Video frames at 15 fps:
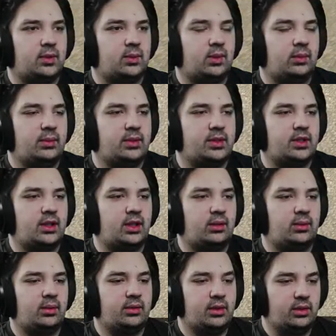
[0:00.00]
Where was
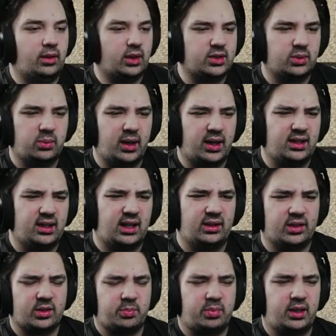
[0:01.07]
Jake around you? Also, why did
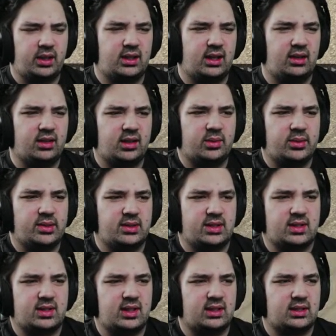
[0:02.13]
Eric pit? Eric was in
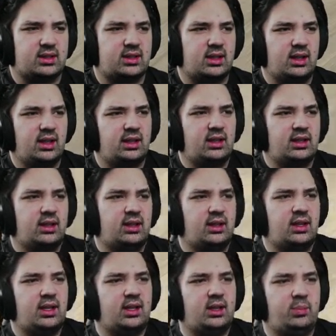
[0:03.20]
sixth.
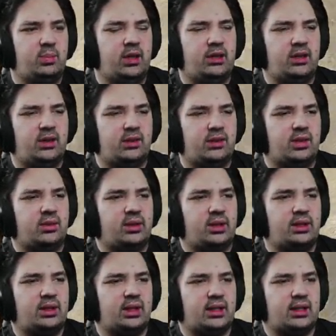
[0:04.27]
And he pitted under
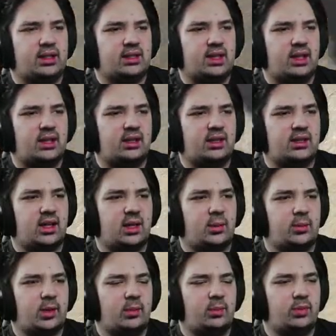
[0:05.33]
green like a second
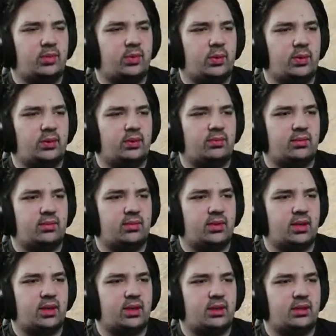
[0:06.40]
time right before
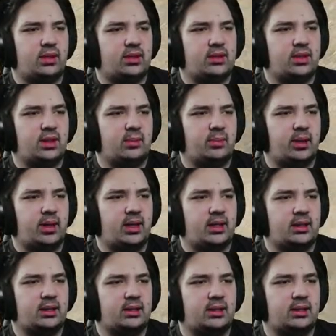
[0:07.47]
uh, things got bad.